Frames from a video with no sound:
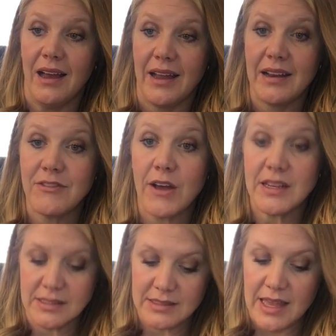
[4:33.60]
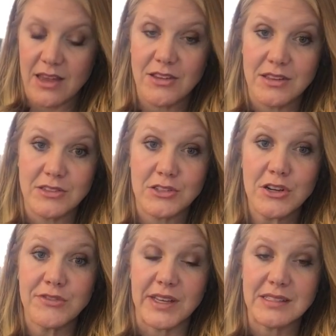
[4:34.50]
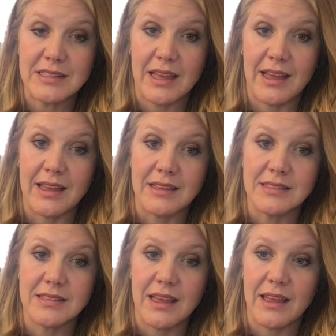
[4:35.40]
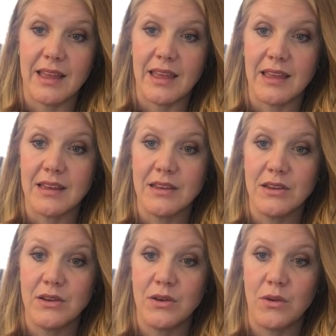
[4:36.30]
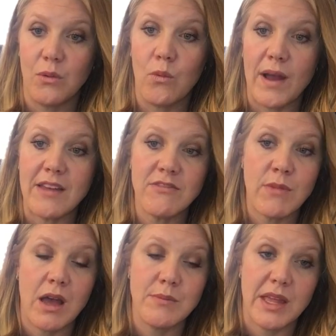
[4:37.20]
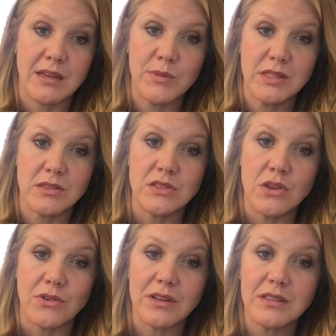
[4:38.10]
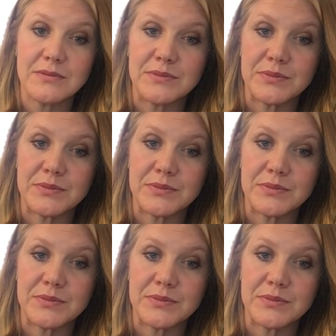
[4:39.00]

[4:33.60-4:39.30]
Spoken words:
And I fought to stay on the surface as a wife, mom, and a business owner.